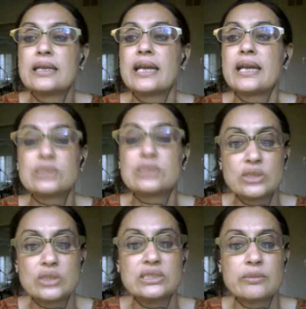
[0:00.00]
It's
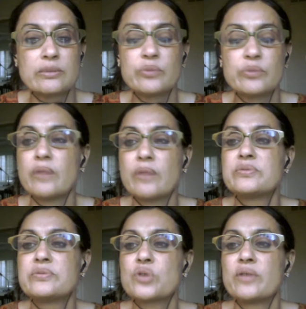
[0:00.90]
not just about problem
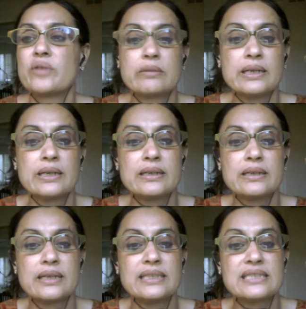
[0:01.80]
solving, but
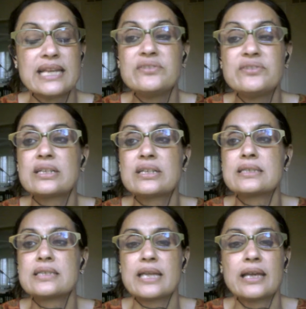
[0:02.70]
it's
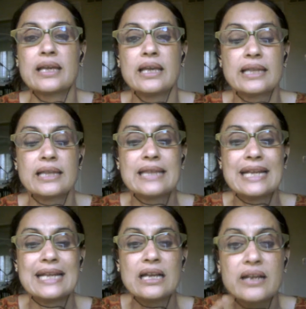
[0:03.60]
interesting that
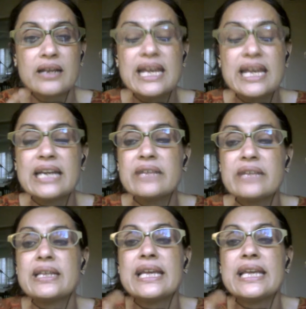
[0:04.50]
the
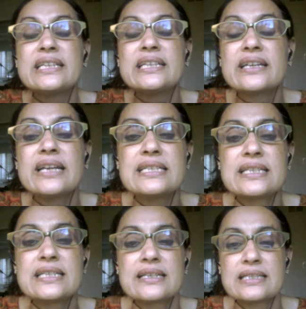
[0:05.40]
creativity
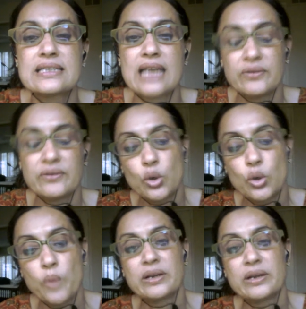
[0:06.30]
increases after
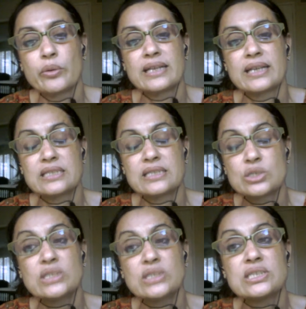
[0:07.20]
open awareness. It's
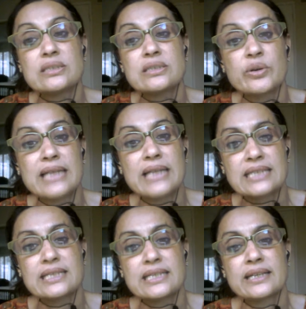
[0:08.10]
not just about
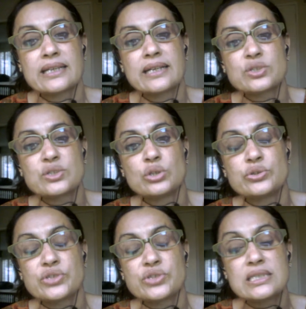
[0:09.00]
relaxing and getting
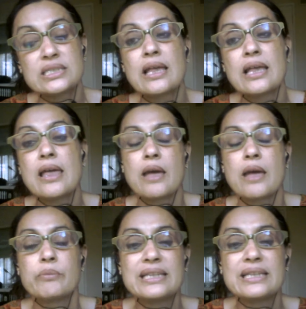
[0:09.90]
solutions,
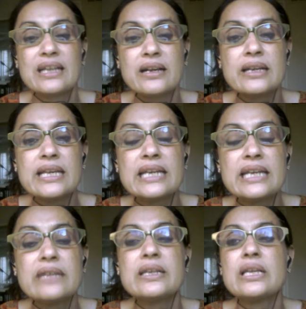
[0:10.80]
but the
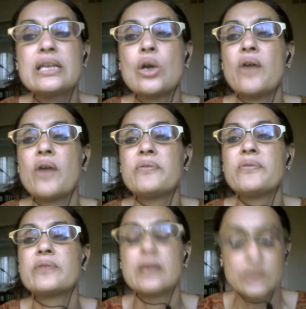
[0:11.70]
creativity of
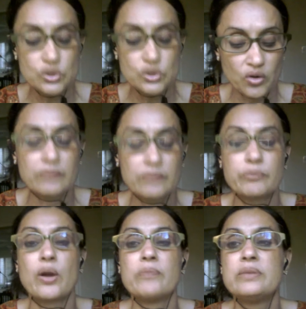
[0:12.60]
your
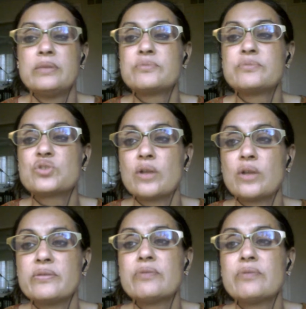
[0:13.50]
problem
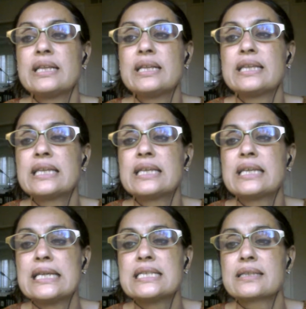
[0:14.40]
solving will
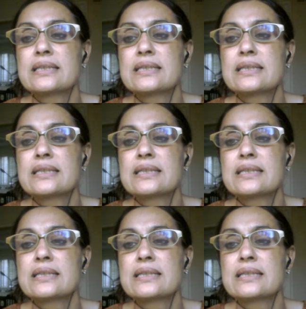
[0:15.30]
increase.